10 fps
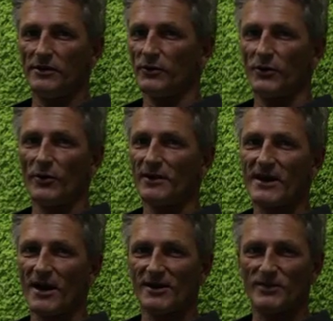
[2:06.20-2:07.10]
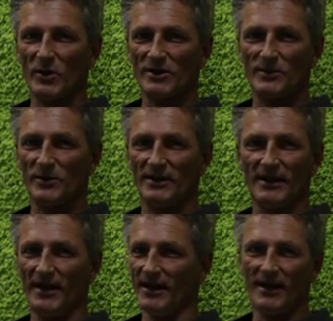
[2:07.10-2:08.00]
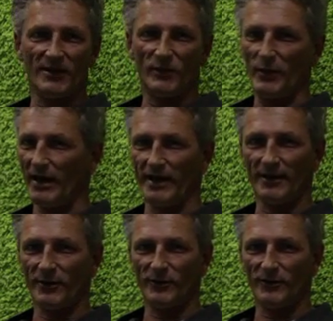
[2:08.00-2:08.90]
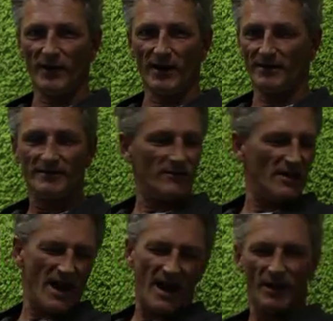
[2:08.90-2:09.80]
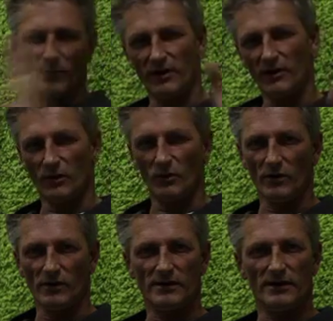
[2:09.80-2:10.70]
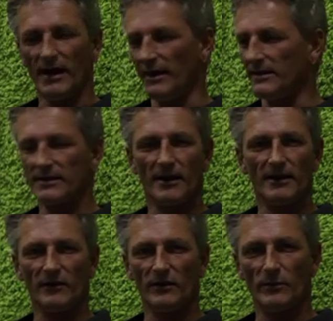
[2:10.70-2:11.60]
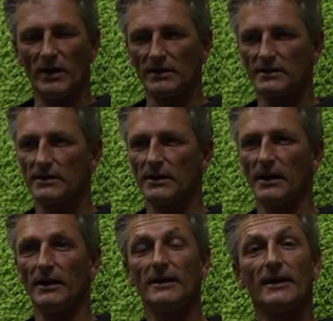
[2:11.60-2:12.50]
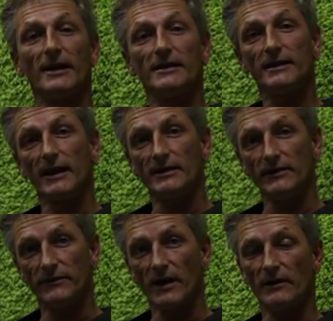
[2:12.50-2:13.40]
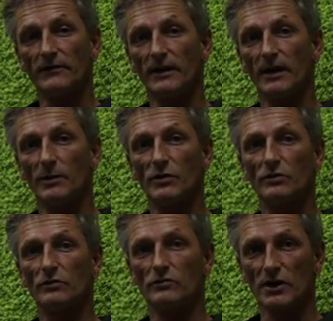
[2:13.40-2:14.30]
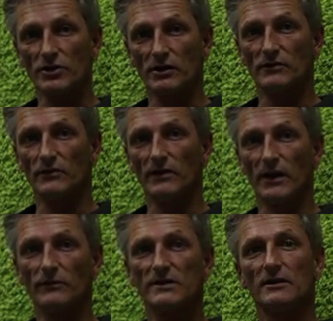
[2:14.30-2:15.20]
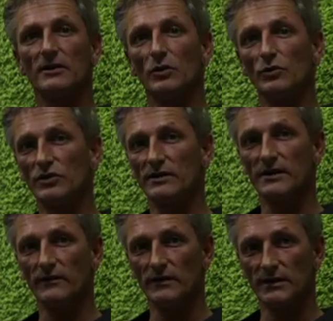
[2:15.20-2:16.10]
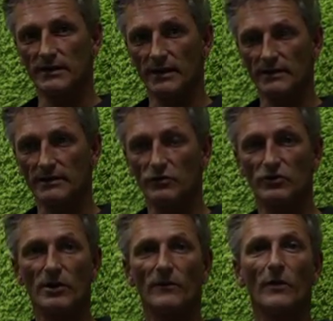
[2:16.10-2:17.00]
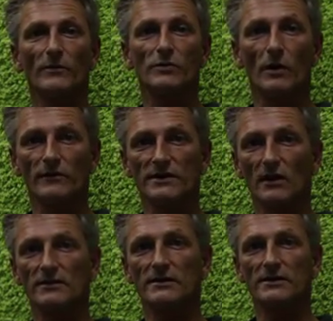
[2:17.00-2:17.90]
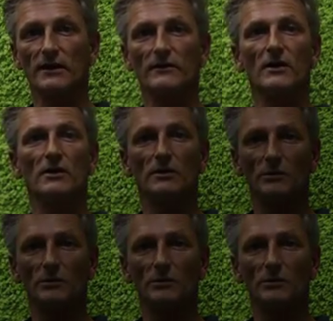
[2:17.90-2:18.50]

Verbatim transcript: to go as high as possible in any kind of plane I could find, anywhere in the world, in any skydiving place. And in 1995 I came to Russia to fly with an Ilyushin 76 to jump from 12,700